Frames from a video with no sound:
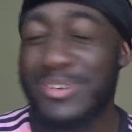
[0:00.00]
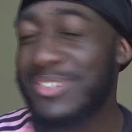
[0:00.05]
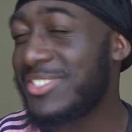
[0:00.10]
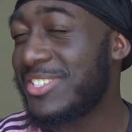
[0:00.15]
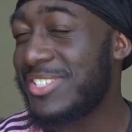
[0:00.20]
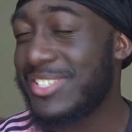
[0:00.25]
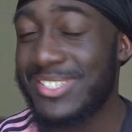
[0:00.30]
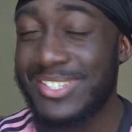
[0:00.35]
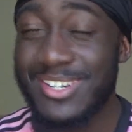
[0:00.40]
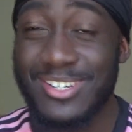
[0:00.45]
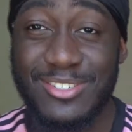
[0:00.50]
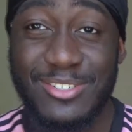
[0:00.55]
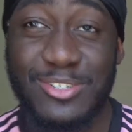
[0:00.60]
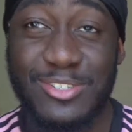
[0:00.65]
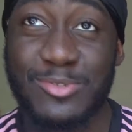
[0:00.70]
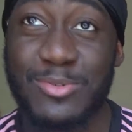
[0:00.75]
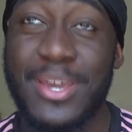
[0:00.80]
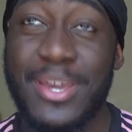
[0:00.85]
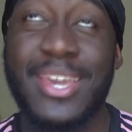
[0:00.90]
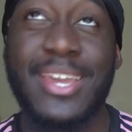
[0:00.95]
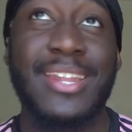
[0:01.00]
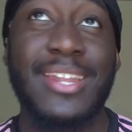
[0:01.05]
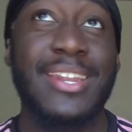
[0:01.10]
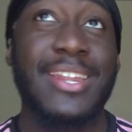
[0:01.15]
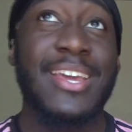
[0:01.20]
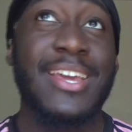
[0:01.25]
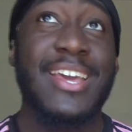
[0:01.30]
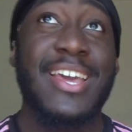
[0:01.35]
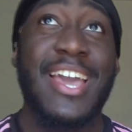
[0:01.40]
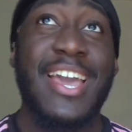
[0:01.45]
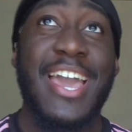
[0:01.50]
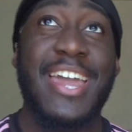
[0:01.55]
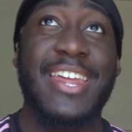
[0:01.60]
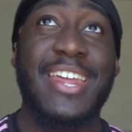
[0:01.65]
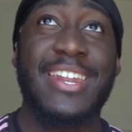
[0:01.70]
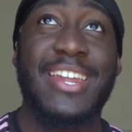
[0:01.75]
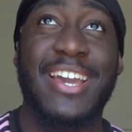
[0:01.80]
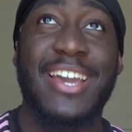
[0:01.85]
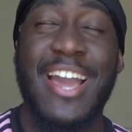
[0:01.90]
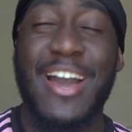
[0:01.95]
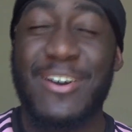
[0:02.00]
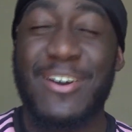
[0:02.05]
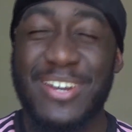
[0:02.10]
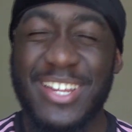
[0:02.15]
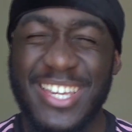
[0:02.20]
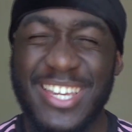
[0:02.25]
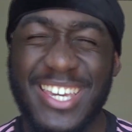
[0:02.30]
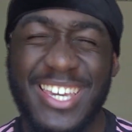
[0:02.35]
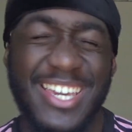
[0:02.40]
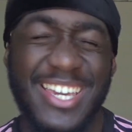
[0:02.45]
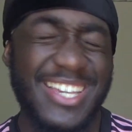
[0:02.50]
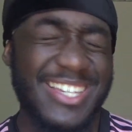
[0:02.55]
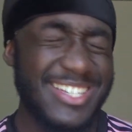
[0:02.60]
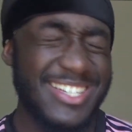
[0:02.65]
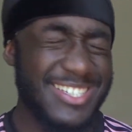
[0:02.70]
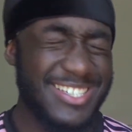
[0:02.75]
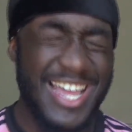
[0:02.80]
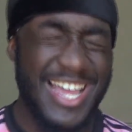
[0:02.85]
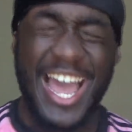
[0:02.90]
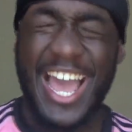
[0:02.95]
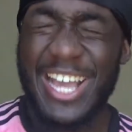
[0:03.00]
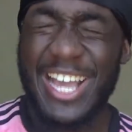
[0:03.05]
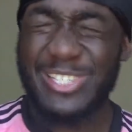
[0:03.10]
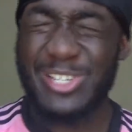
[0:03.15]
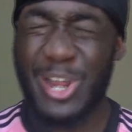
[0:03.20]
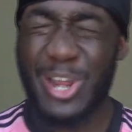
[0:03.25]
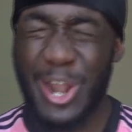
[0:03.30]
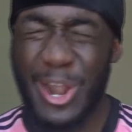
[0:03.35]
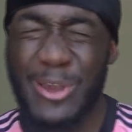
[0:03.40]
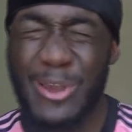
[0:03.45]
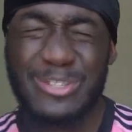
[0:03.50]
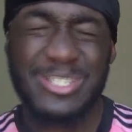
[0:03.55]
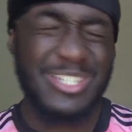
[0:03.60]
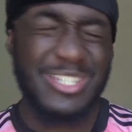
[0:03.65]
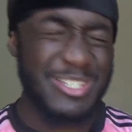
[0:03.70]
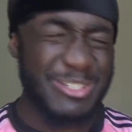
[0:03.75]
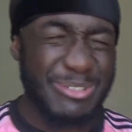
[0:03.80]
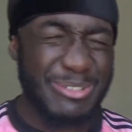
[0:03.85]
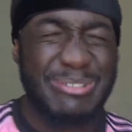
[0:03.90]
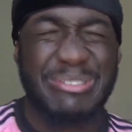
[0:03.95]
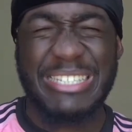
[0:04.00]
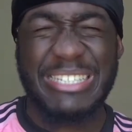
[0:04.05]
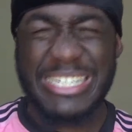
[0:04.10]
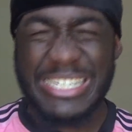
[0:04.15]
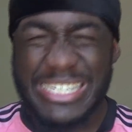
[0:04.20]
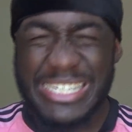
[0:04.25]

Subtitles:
just starts sweating, and then the guy on the keys has his eyes closed and he's going, you